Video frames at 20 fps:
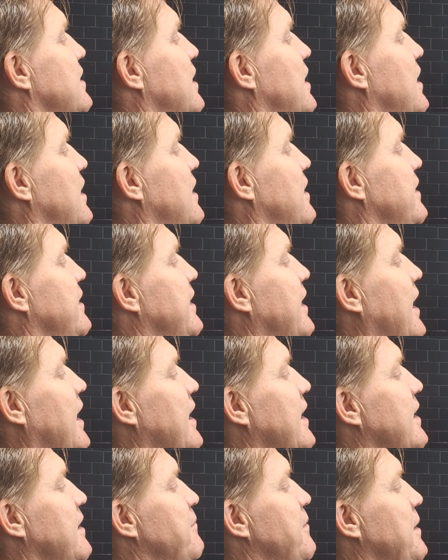
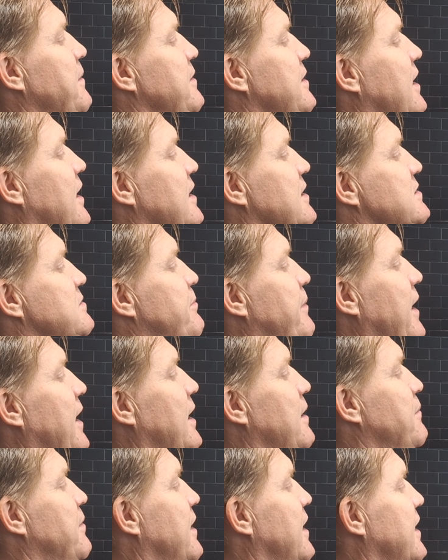Maybe not as
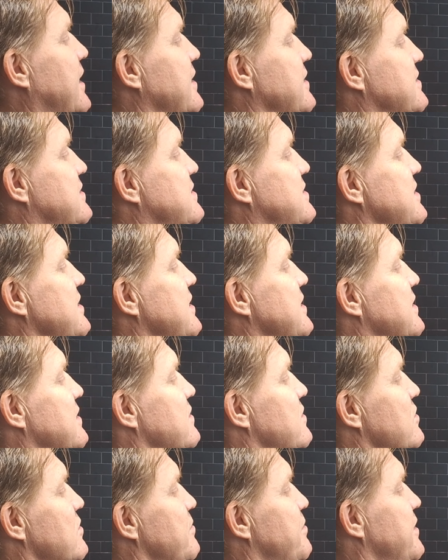bad, but I can see a
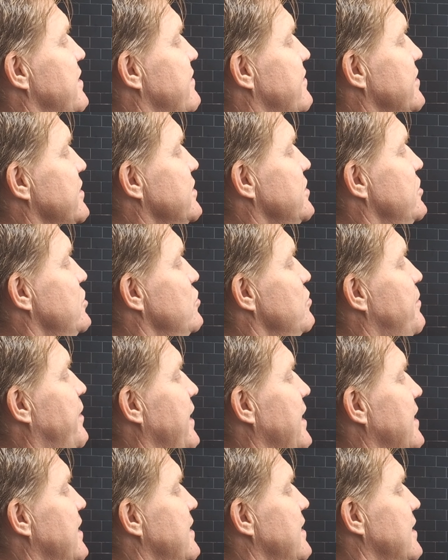little bit of a
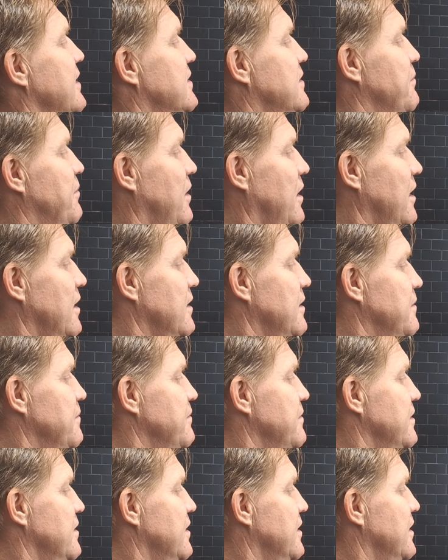U-bend at the
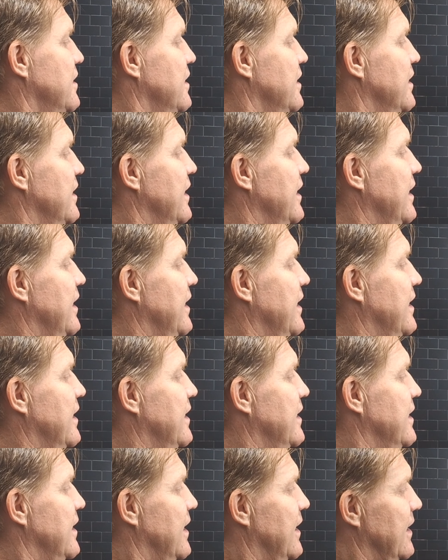bottom,
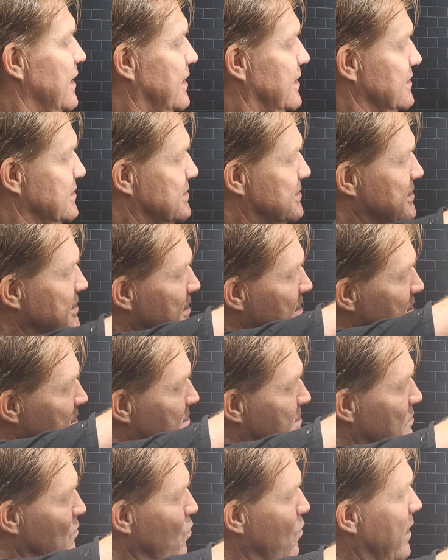and I can see
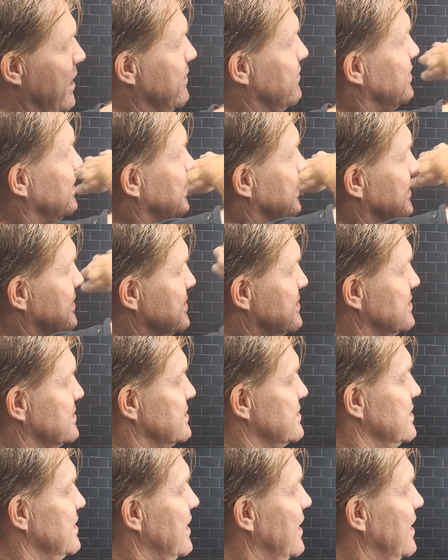some waviness.